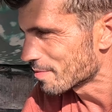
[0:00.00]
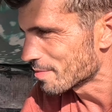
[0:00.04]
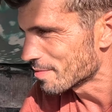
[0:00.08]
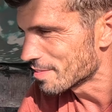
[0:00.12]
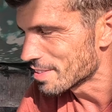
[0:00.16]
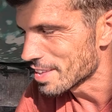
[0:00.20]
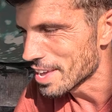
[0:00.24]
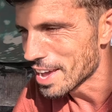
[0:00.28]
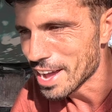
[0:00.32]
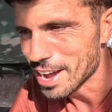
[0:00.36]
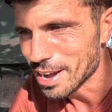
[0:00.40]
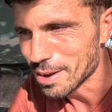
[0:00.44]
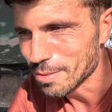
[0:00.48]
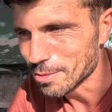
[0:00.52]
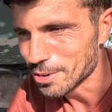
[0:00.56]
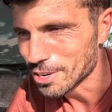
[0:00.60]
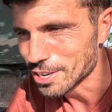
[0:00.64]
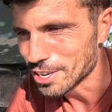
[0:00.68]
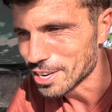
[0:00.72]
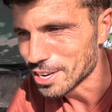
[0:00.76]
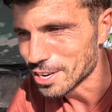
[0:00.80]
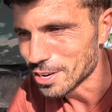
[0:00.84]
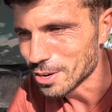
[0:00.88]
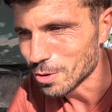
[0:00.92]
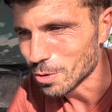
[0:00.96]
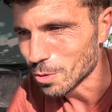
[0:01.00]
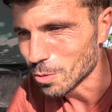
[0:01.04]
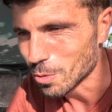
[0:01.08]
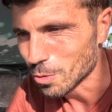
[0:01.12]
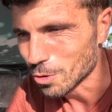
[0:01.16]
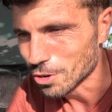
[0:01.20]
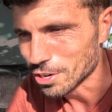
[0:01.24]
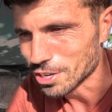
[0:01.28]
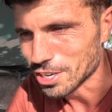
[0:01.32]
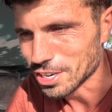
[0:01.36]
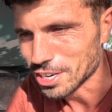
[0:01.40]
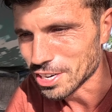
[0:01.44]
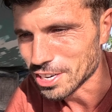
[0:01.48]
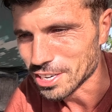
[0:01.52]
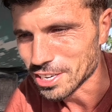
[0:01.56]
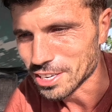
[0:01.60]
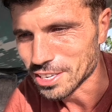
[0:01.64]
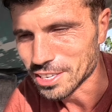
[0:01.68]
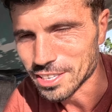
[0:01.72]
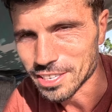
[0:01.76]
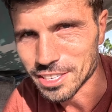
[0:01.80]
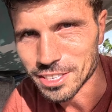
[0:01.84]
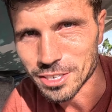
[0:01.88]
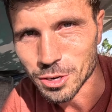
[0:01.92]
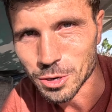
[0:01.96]
yeah, I'm gonna order
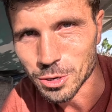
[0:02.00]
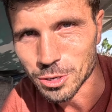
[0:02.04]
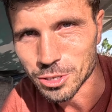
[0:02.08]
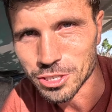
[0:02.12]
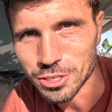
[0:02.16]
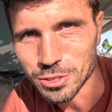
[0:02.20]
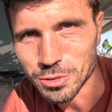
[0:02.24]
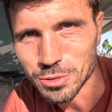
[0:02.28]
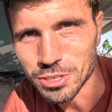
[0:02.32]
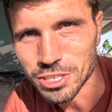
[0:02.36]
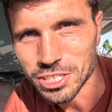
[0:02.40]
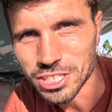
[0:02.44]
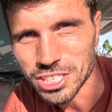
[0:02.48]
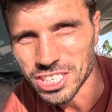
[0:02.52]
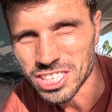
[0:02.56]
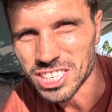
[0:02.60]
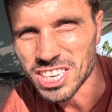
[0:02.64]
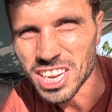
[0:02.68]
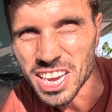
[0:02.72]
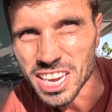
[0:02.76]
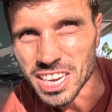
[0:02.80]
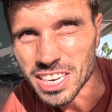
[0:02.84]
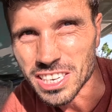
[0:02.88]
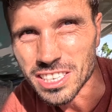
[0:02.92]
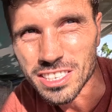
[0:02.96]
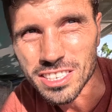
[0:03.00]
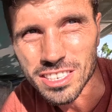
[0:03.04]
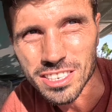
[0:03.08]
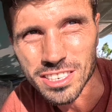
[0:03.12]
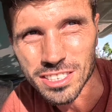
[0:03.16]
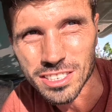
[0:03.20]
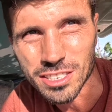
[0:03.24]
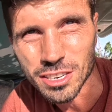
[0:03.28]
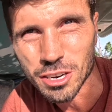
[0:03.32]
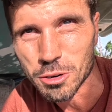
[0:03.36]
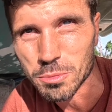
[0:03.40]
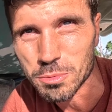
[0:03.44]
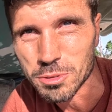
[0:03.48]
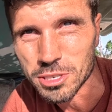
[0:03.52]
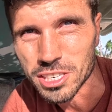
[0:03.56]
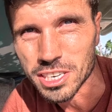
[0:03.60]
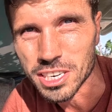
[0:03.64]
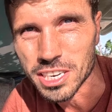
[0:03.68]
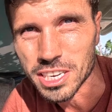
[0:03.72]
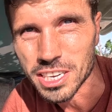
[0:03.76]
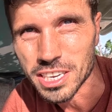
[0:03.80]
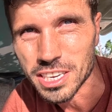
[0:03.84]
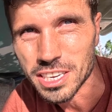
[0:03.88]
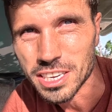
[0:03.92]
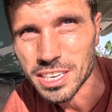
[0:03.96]
those to the States, because
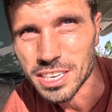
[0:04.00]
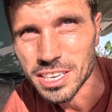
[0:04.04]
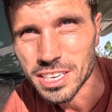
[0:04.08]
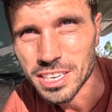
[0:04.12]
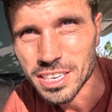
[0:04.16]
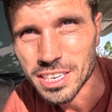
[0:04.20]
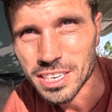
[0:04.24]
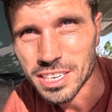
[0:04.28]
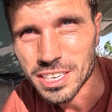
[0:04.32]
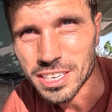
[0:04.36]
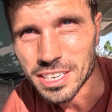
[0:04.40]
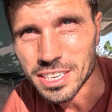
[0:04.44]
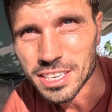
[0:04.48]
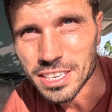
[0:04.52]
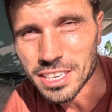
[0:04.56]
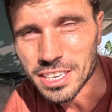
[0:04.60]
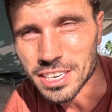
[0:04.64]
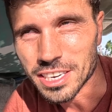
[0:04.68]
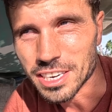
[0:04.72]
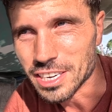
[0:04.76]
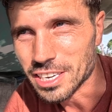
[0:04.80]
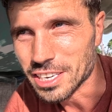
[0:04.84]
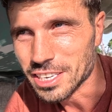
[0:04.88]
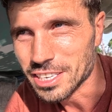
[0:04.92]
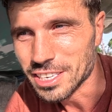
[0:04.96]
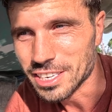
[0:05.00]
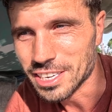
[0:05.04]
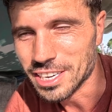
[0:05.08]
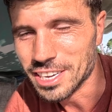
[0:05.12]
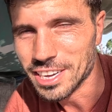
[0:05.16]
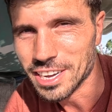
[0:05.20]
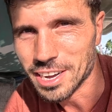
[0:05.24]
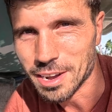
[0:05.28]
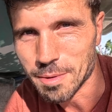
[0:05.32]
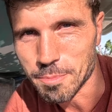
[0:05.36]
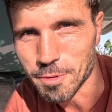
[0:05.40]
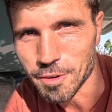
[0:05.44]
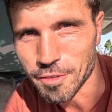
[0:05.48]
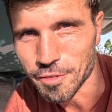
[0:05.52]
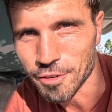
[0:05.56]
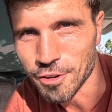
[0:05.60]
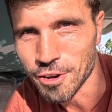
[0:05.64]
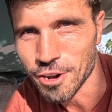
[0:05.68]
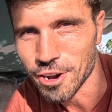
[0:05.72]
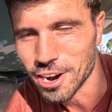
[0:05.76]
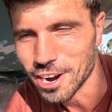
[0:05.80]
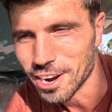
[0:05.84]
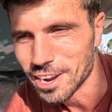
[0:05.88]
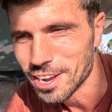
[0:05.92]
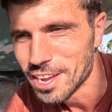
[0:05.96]
obviously, you know, I
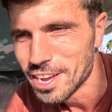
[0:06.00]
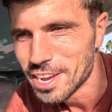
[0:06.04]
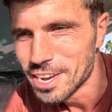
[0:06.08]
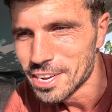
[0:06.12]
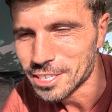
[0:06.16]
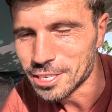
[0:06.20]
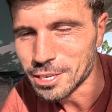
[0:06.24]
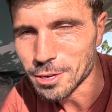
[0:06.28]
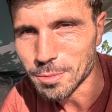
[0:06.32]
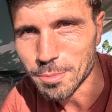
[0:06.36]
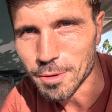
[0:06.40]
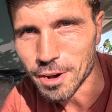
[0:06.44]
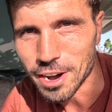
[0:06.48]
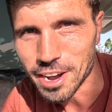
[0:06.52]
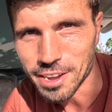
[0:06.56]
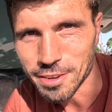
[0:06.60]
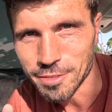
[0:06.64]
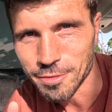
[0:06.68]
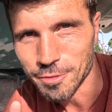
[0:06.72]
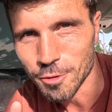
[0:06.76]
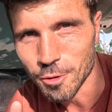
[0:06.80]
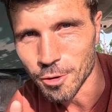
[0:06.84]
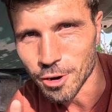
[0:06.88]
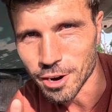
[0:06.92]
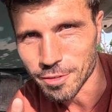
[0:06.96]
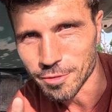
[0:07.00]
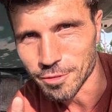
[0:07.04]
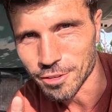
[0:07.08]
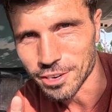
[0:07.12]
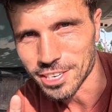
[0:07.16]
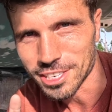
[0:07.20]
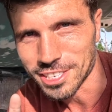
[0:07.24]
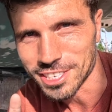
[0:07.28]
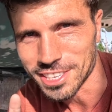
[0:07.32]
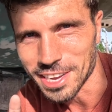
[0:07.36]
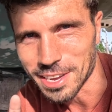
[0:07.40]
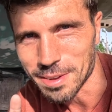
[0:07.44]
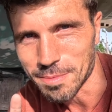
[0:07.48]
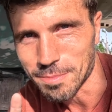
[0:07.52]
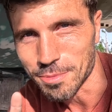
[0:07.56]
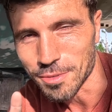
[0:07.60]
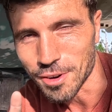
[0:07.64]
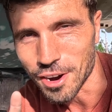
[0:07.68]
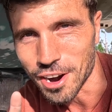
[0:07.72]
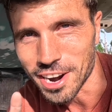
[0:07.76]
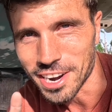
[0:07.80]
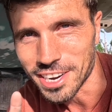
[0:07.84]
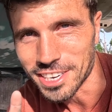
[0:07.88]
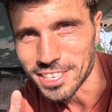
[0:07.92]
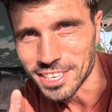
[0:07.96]
prefer to buy 4 for the same
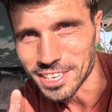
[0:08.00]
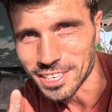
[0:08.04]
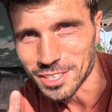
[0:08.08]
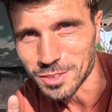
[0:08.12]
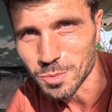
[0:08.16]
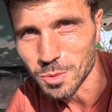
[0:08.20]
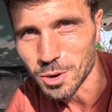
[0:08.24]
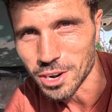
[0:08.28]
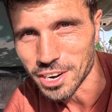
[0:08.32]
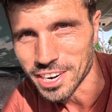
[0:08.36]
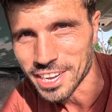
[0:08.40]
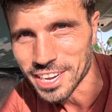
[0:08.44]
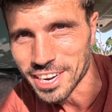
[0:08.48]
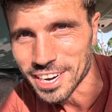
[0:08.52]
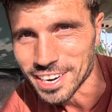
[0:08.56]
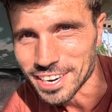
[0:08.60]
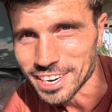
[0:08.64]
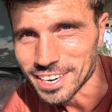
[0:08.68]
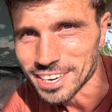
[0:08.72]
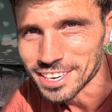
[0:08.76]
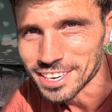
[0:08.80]
price as 1 here.